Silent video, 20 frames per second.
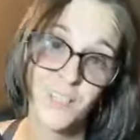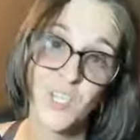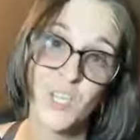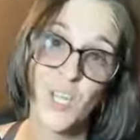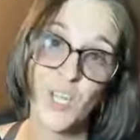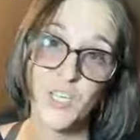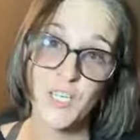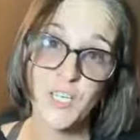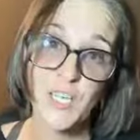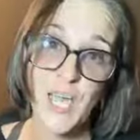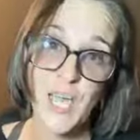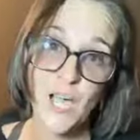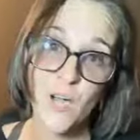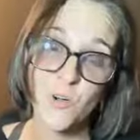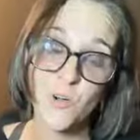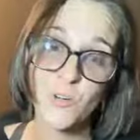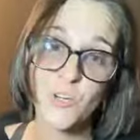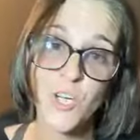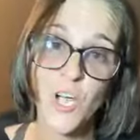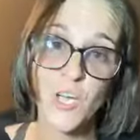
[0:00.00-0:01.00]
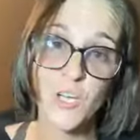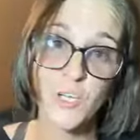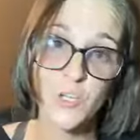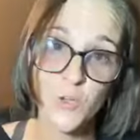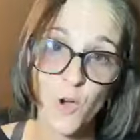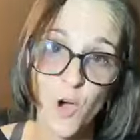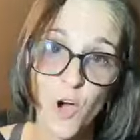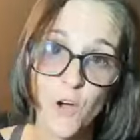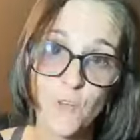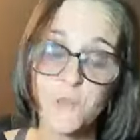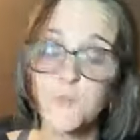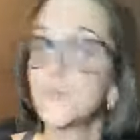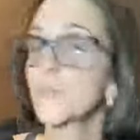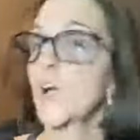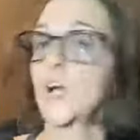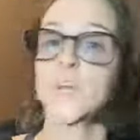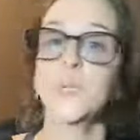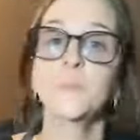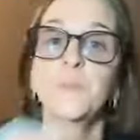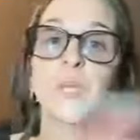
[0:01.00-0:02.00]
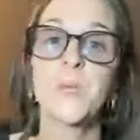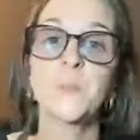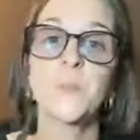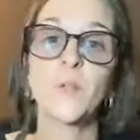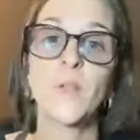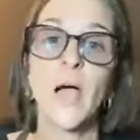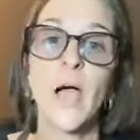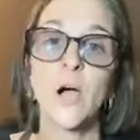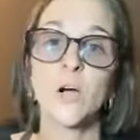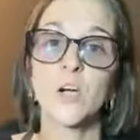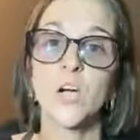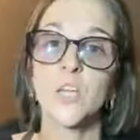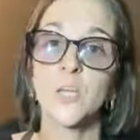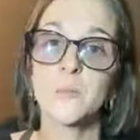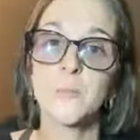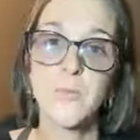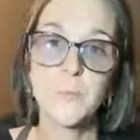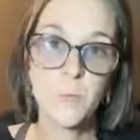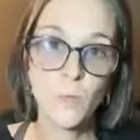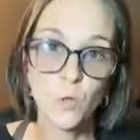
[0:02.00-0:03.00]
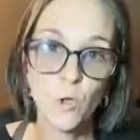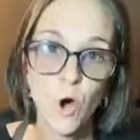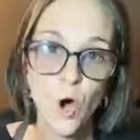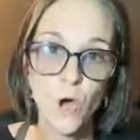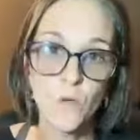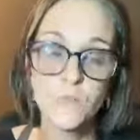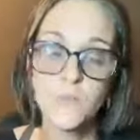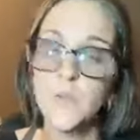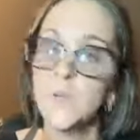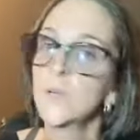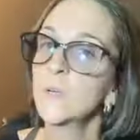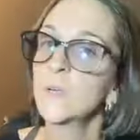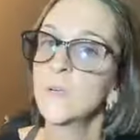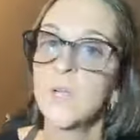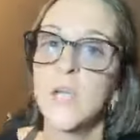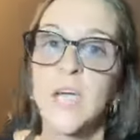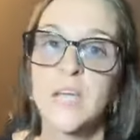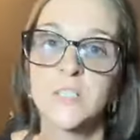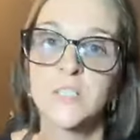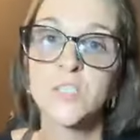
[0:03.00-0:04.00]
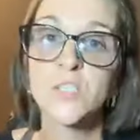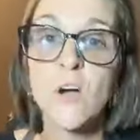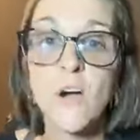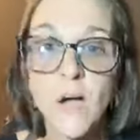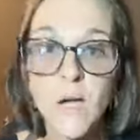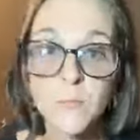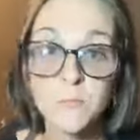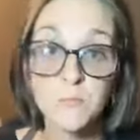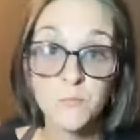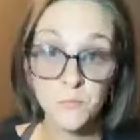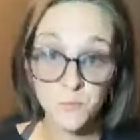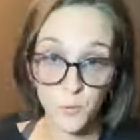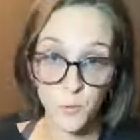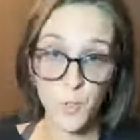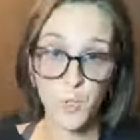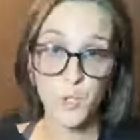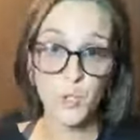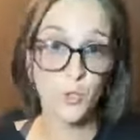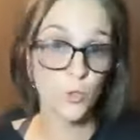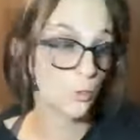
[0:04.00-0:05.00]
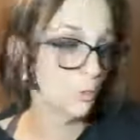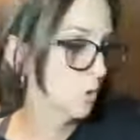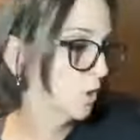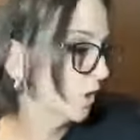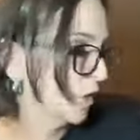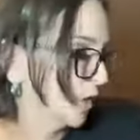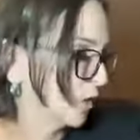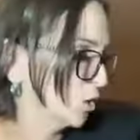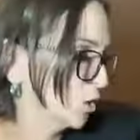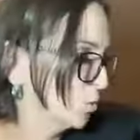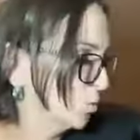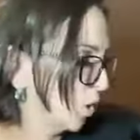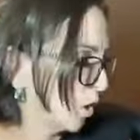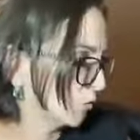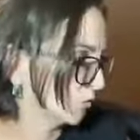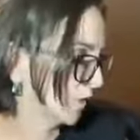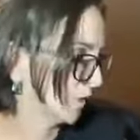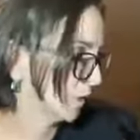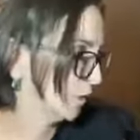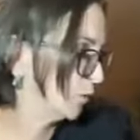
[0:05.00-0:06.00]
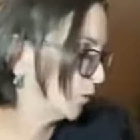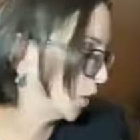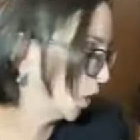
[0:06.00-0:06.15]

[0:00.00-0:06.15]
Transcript: cutting people off, it's time for you. And you already